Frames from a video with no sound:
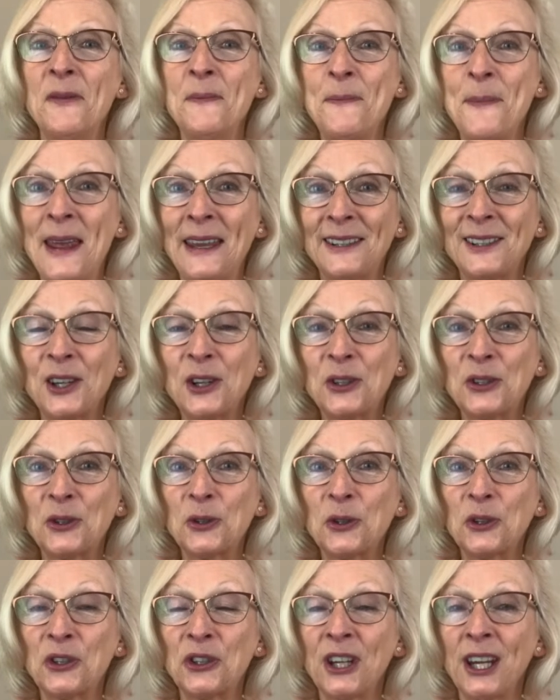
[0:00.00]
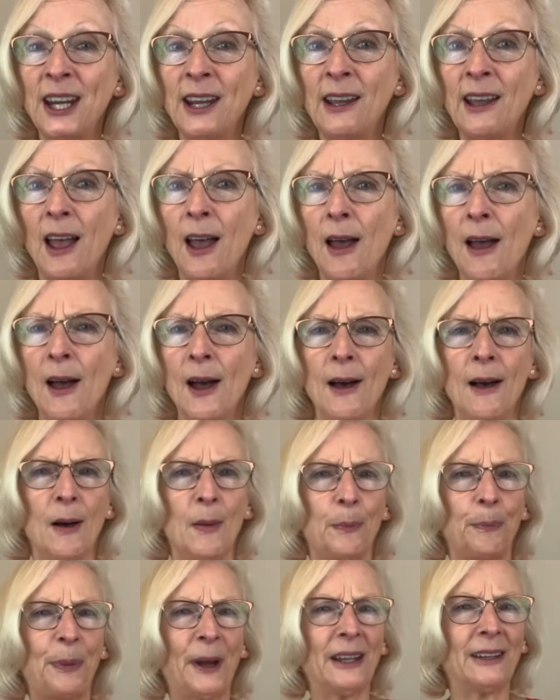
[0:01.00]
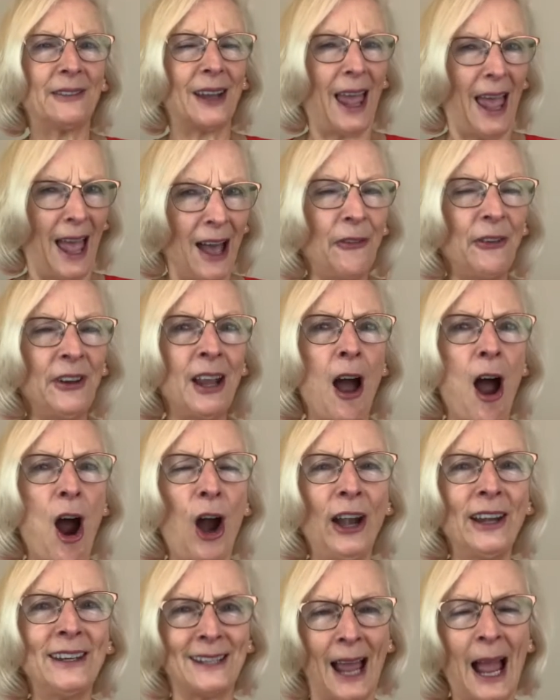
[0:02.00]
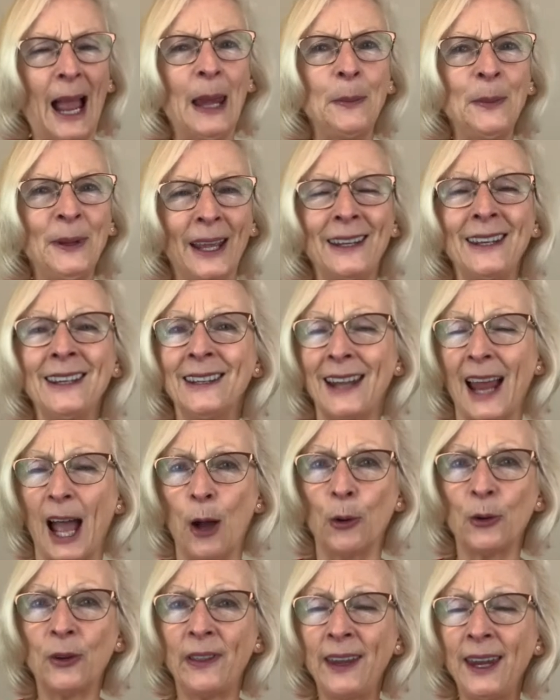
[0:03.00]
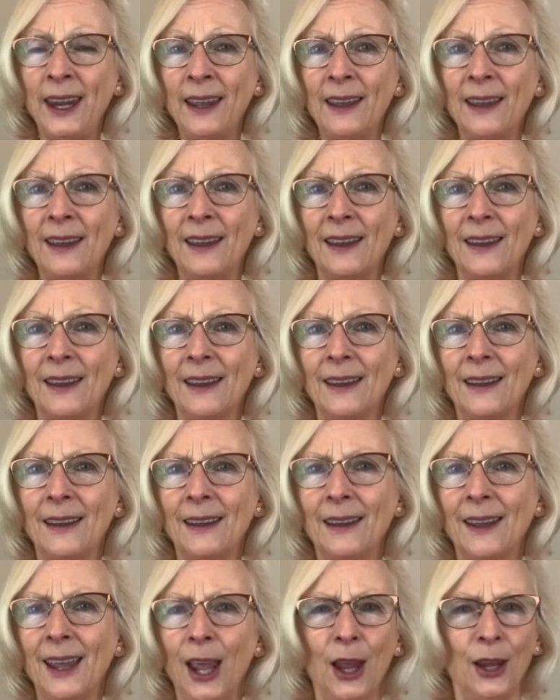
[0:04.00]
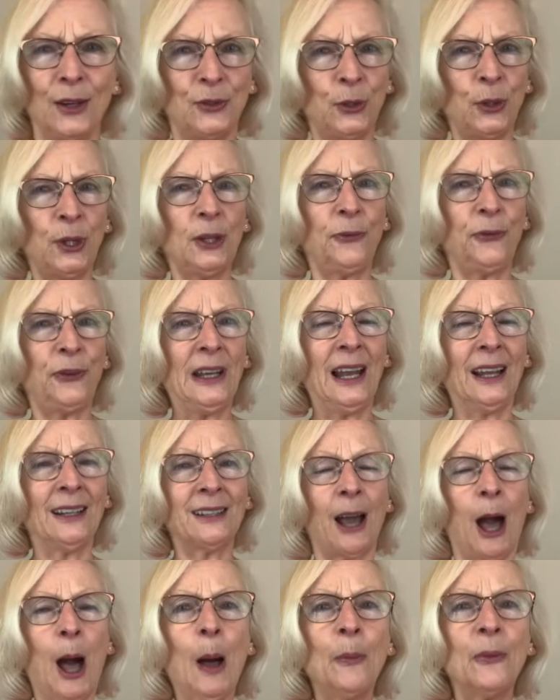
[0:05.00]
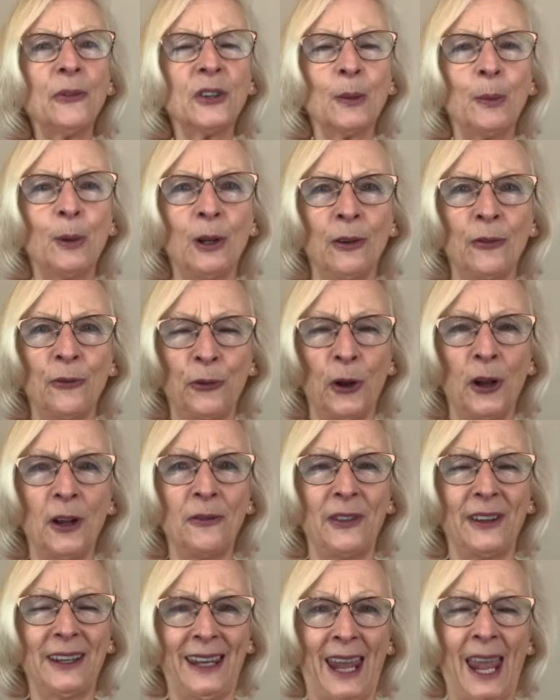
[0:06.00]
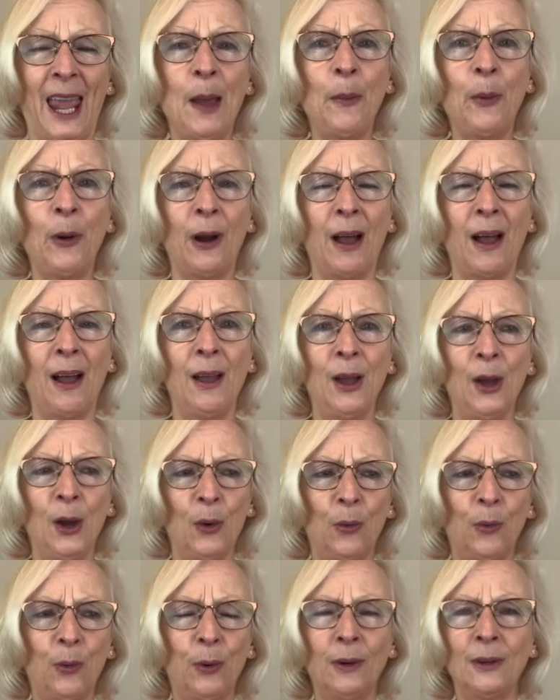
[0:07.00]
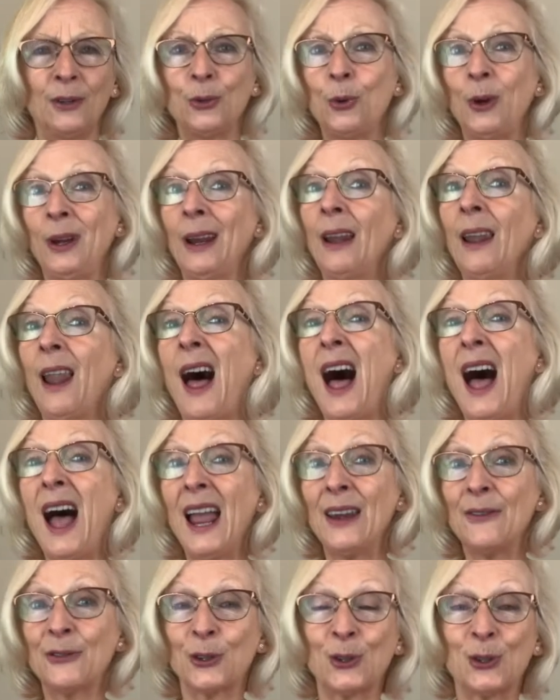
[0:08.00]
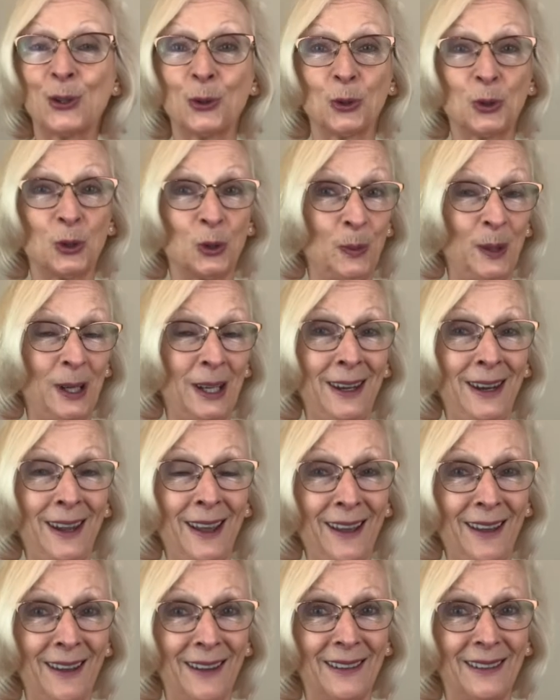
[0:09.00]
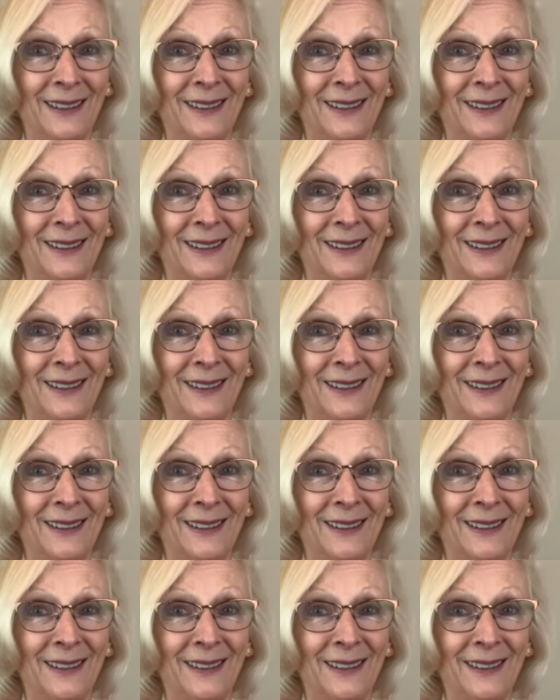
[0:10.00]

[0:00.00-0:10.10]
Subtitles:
message to share, but having a hard time getting it out there? Do you feel uncomfortable in front of the camera or doing lives on social media?